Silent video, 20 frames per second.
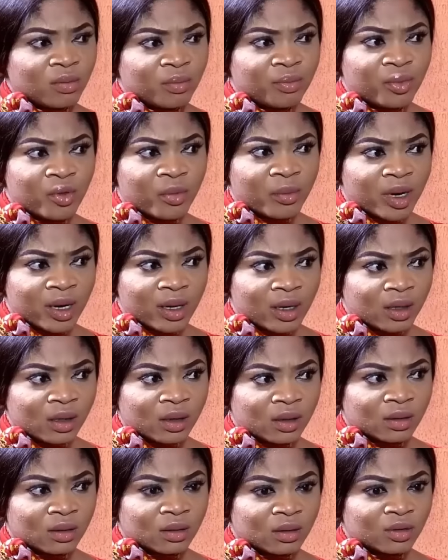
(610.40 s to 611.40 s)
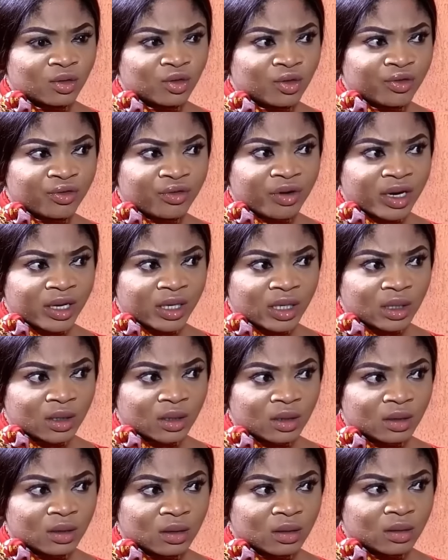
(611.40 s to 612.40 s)
Buma, you're
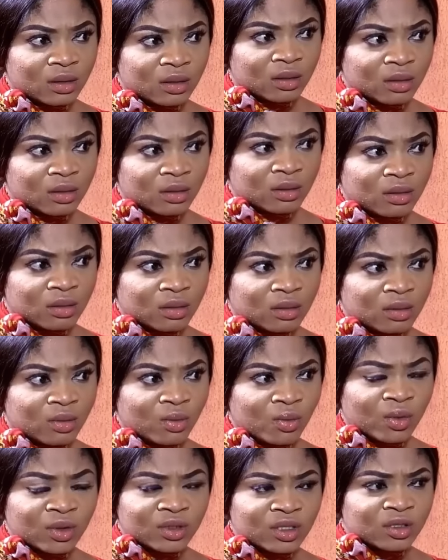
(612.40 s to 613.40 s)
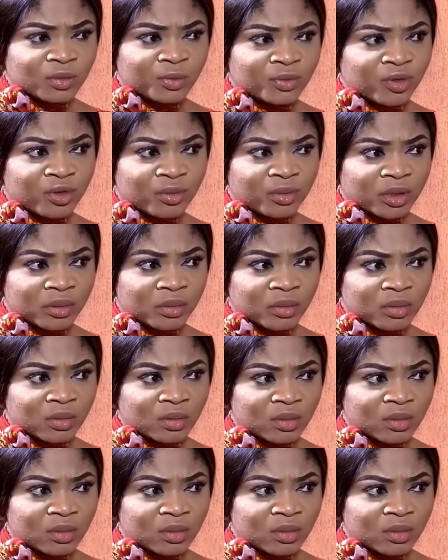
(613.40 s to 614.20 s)
crying. What's the problem?